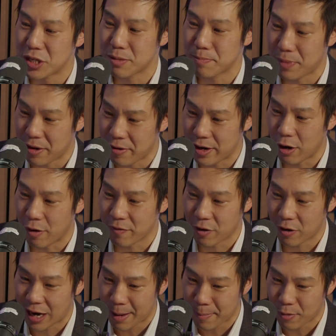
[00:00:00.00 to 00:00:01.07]
spirit of
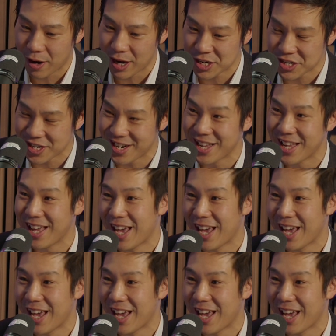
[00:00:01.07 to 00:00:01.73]
collaboration